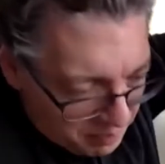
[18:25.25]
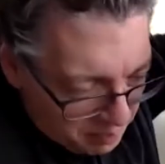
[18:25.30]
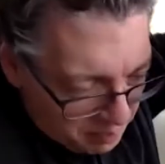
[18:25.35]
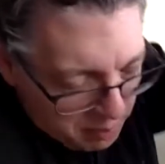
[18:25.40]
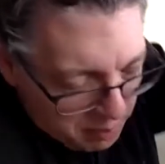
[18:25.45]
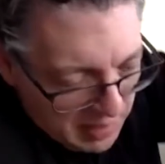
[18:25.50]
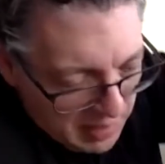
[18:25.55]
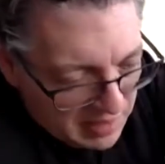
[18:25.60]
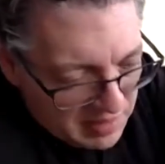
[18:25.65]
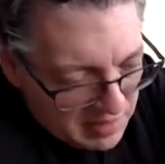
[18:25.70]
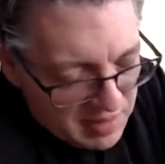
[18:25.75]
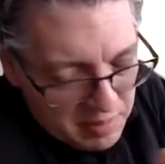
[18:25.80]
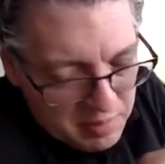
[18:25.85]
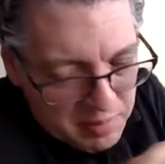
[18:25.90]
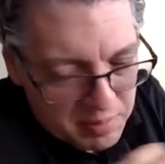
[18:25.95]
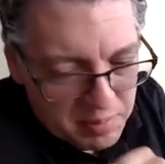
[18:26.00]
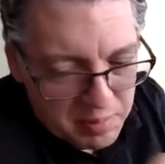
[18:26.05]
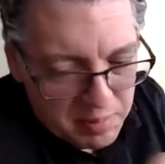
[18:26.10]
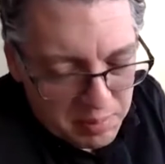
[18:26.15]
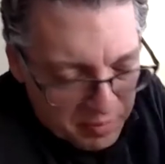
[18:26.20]
make
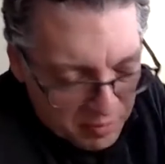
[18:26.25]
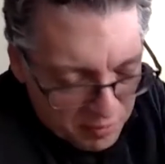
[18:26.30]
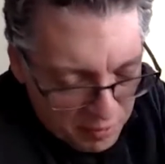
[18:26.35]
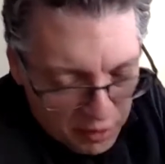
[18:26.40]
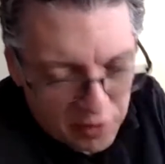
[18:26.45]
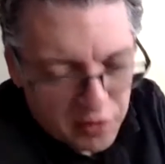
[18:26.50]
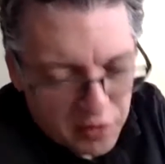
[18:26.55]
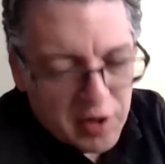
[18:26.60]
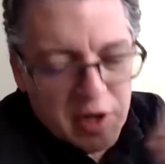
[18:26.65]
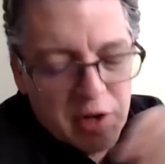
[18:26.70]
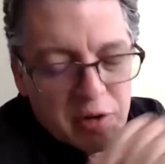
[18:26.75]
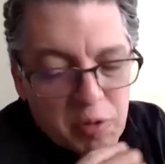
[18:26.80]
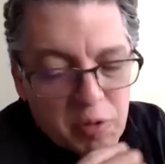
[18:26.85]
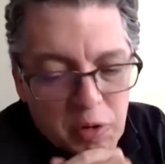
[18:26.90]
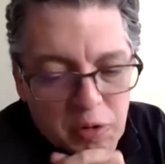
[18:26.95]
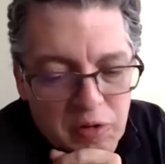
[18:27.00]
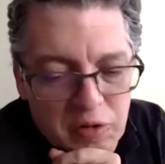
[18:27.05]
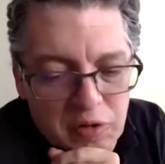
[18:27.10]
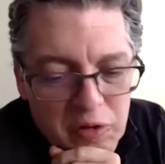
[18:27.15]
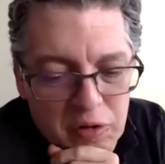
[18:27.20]
some further
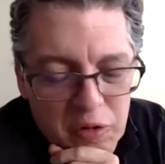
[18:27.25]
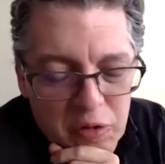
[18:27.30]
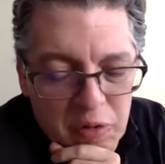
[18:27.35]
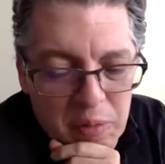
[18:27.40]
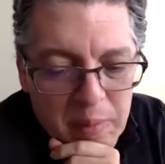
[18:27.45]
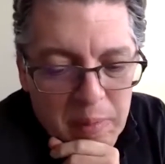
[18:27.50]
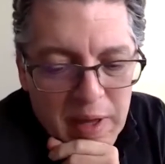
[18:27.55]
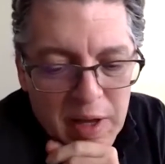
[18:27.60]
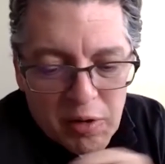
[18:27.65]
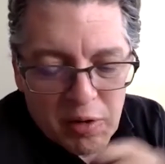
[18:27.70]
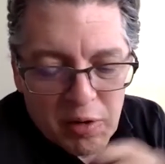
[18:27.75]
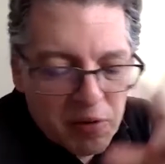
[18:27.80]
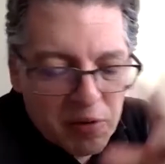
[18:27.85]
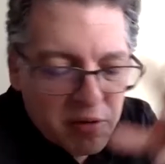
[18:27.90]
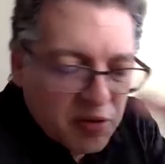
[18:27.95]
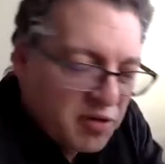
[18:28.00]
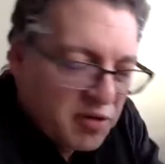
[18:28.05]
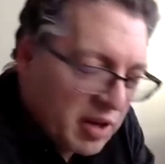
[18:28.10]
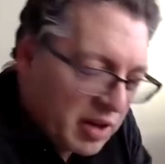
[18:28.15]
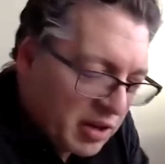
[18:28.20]
inroads into the matter of
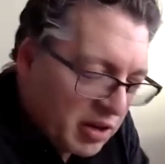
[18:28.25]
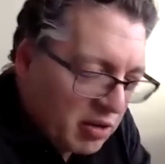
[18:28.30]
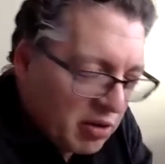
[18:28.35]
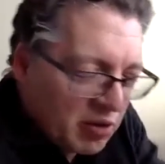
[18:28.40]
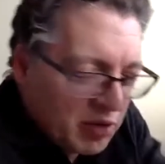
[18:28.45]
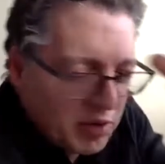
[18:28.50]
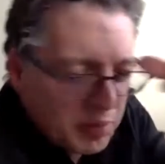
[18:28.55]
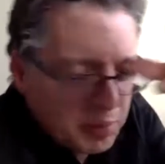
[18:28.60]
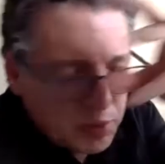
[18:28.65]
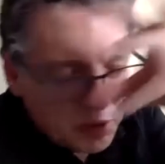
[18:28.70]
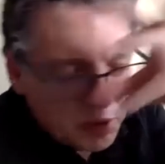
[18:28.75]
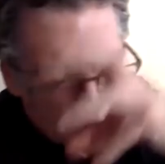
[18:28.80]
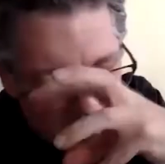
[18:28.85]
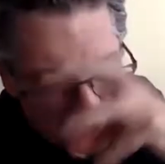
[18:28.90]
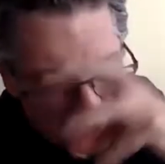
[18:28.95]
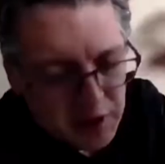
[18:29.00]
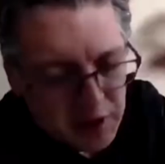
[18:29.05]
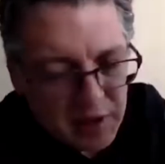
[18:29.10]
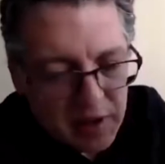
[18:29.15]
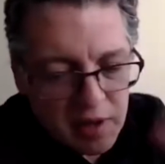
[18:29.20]
secular
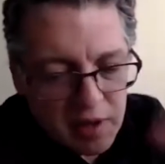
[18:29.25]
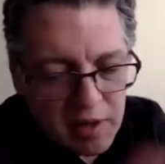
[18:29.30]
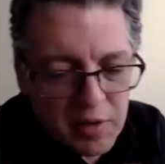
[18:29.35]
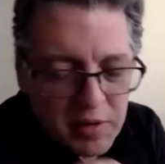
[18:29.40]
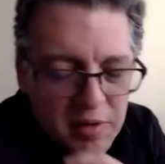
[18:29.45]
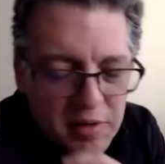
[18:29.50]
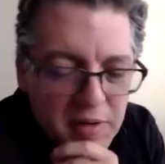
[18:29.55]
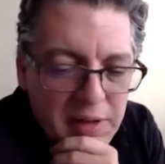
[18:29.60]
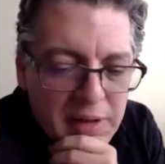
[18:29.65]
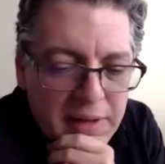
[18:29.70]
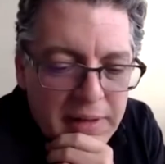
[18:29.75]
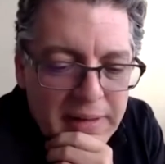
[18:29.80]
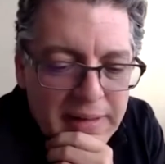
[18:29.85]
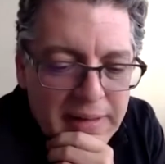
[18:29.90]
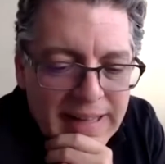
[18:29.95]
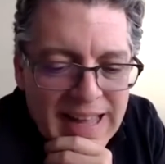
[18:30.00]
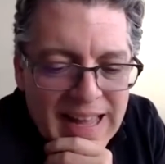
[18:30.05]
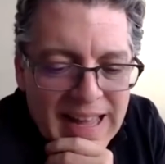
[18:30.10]
modernity. Uh,